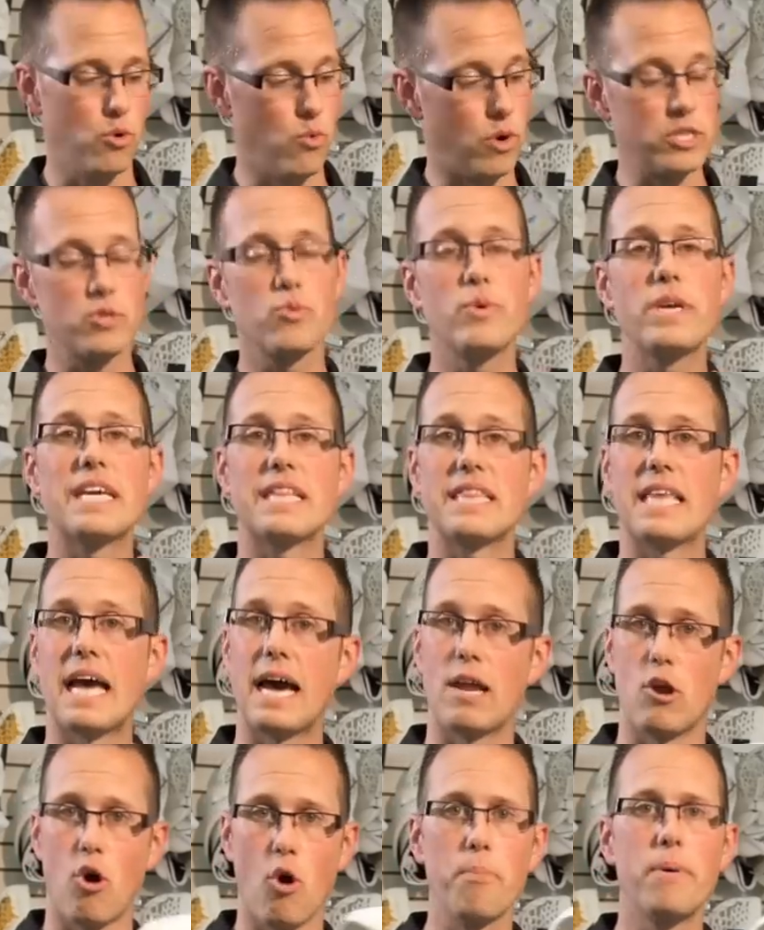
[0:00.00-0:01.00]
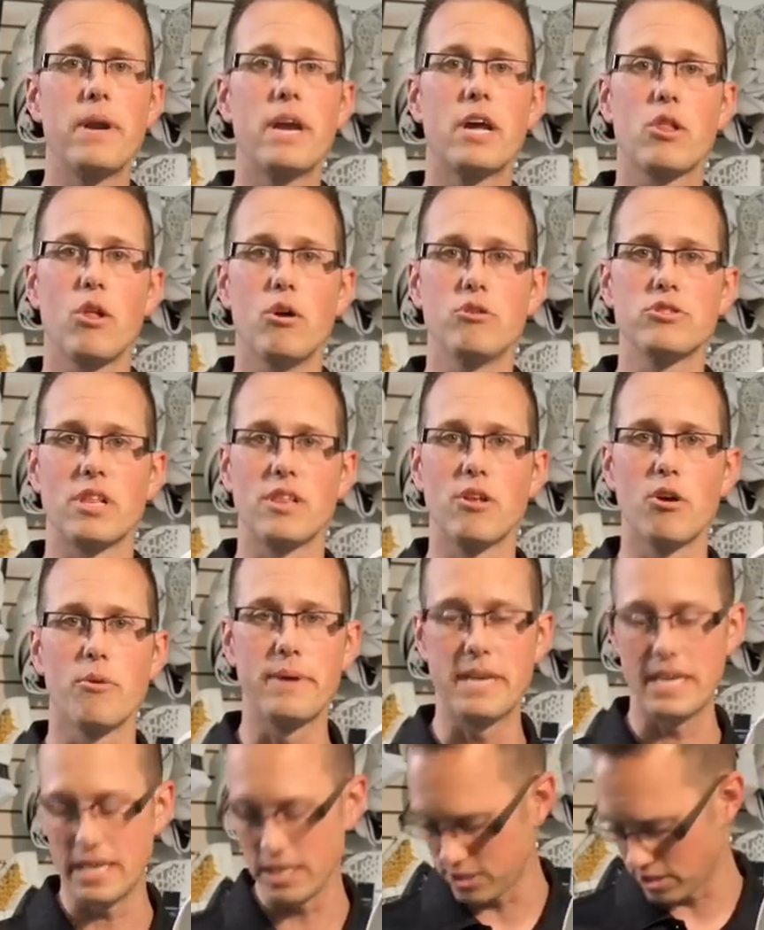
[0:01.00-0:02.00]
Once we get that open and close a little
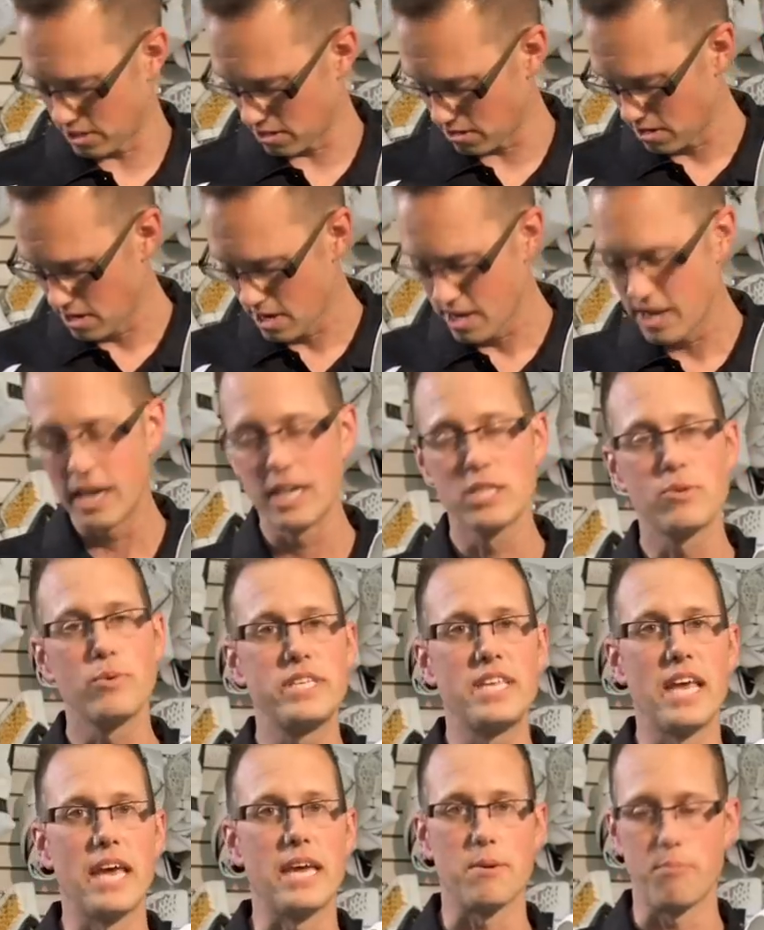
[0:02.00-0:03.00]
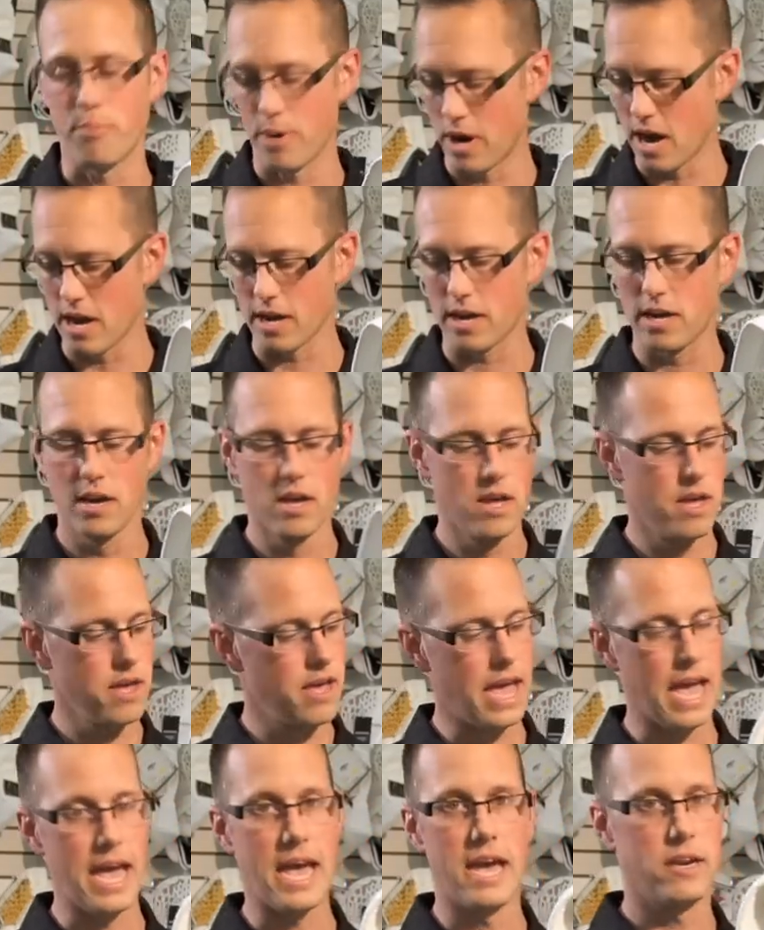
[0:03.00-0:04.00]
bit easier, is we take a puck
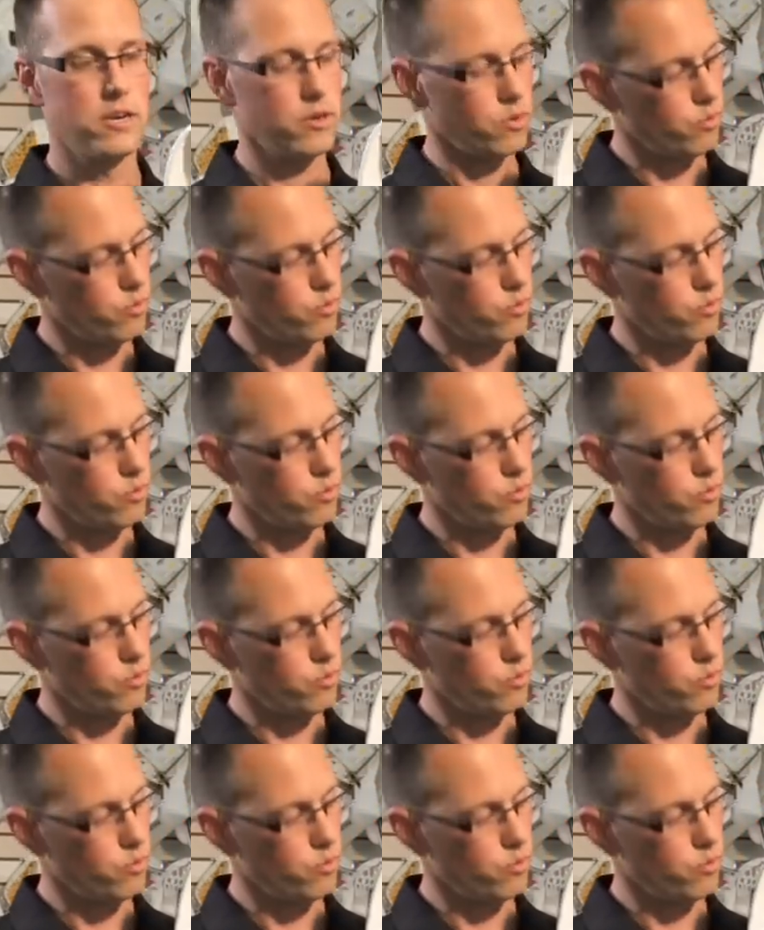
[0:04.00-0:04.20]
and